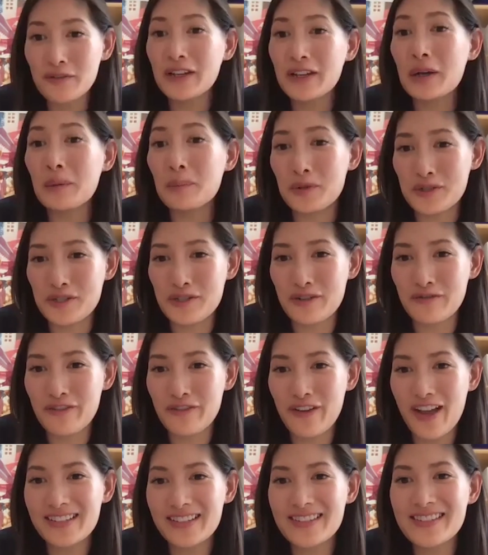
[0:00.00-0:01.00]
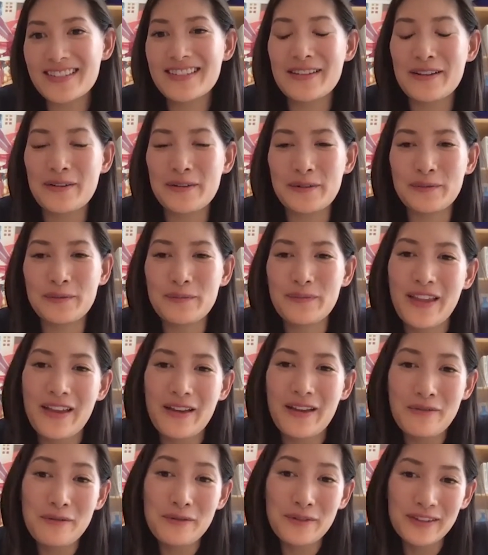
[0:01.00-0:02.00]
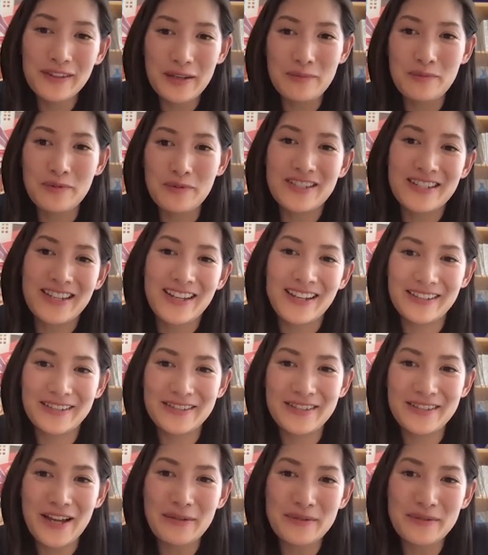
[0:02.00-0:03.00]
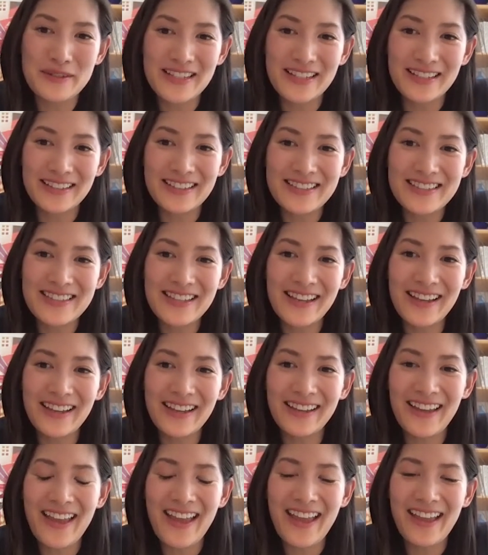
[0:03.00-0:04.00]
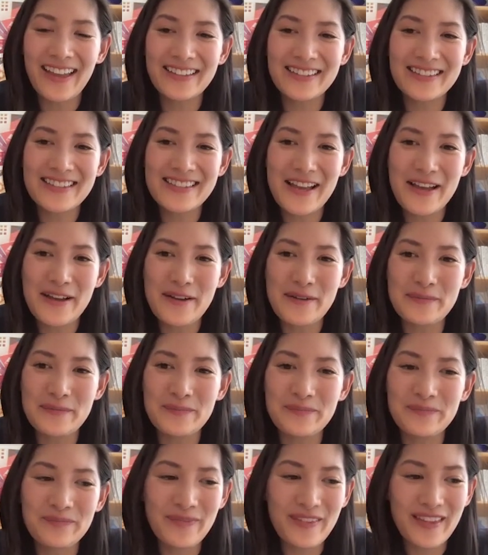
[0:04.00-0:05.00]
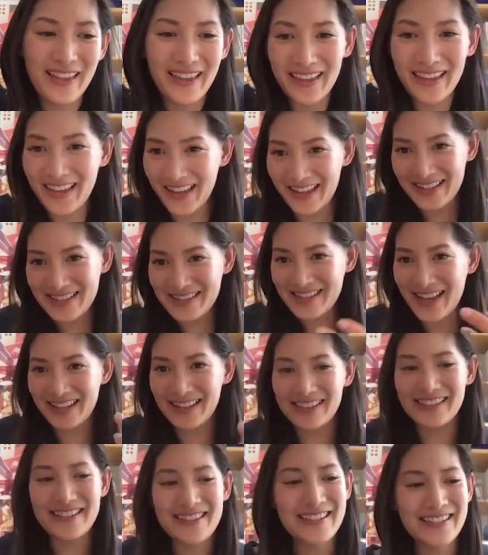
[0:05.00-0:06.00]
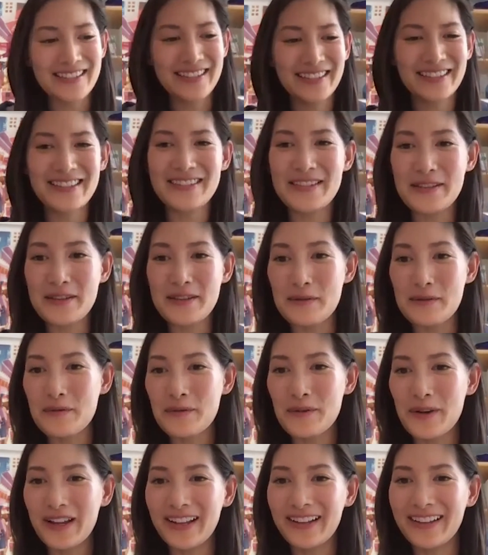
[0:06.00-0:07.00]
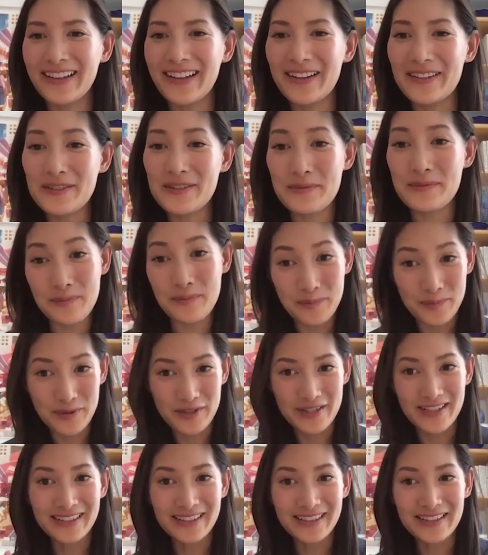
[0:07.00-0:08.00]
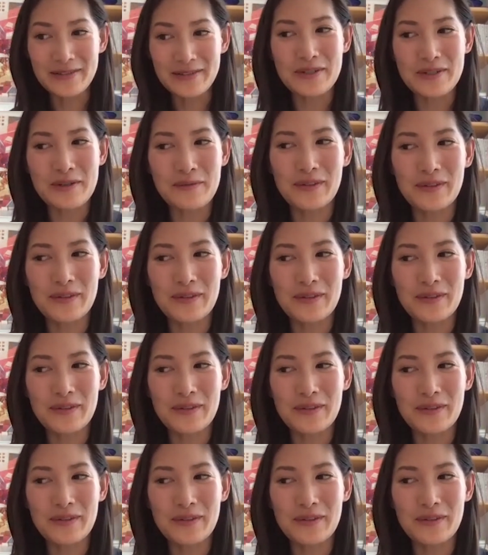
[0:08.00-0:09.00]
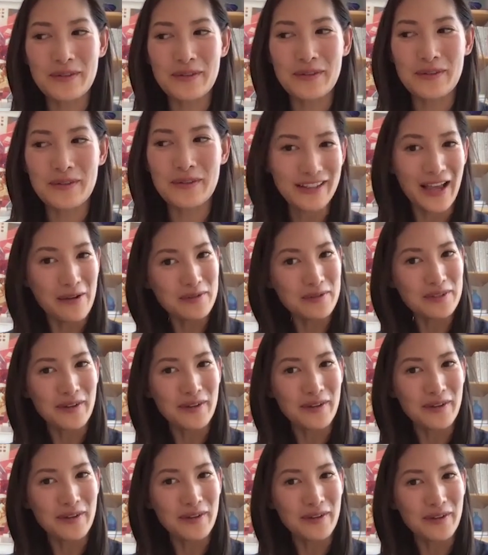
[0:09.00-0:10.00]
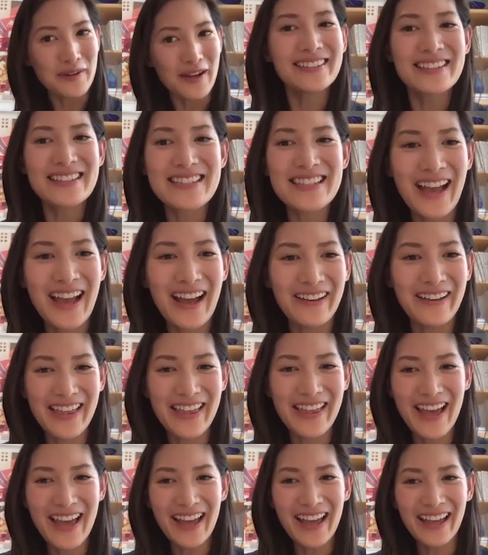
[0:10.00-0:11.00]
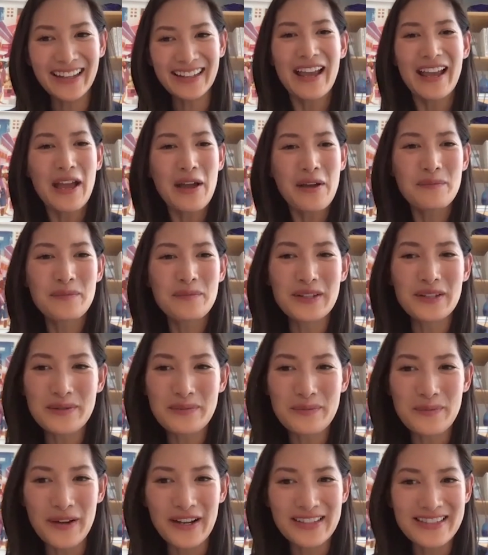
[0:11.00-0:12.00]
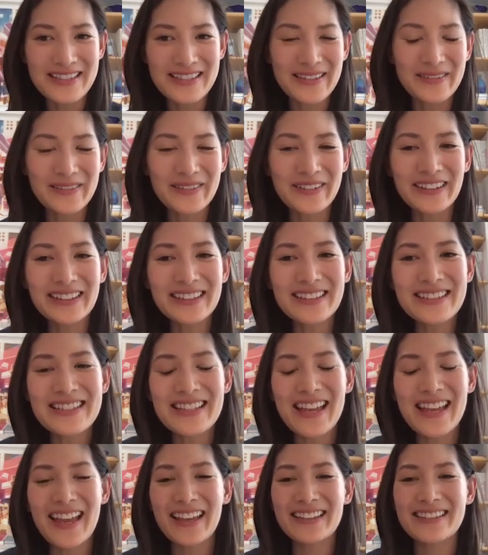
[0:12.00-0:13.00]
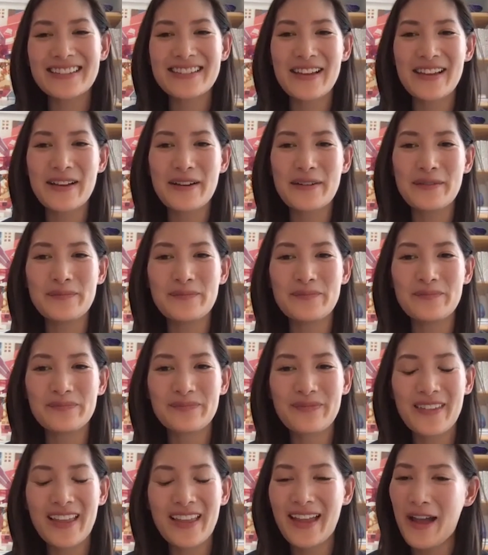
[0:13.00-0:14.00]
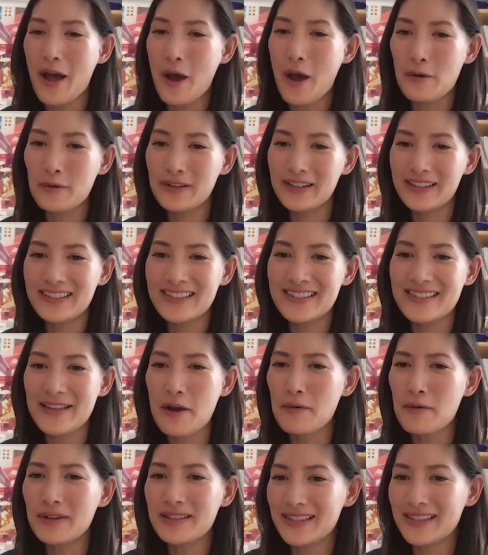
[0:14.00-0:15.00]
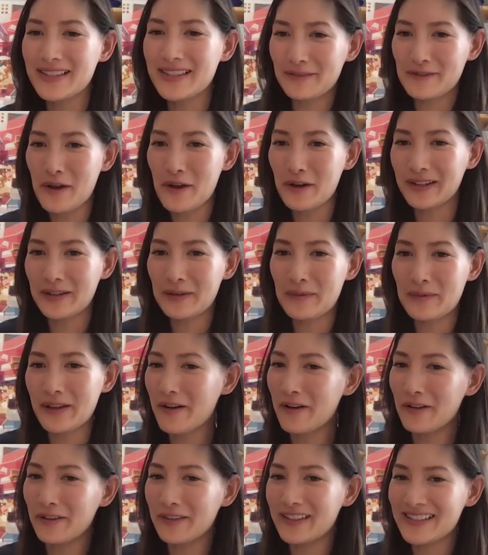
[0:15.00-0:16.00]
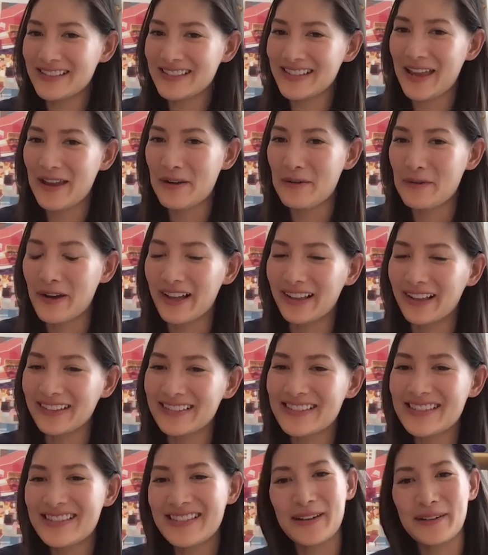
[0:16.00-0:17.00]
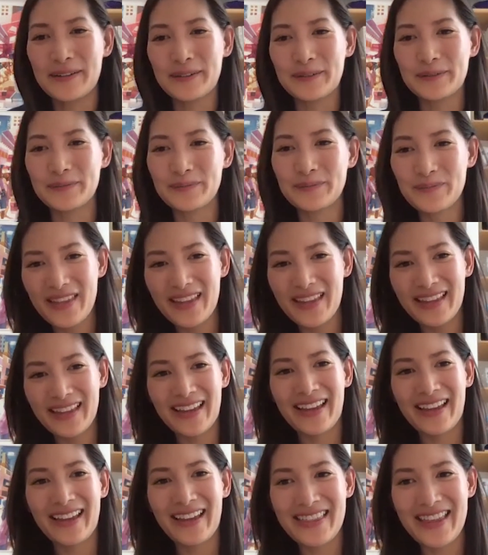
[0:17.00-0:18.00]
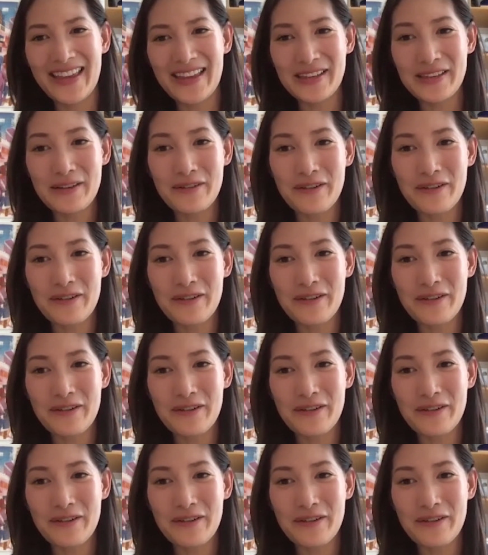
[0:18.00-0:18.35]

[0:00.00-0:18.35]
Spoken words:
like a push effect. So really appreciate your time today, Lisa, and excited to see what, particularly, especially with Gen Lab as well, to see how that brings brands to the world. And always love talking about all things KOL. So thank you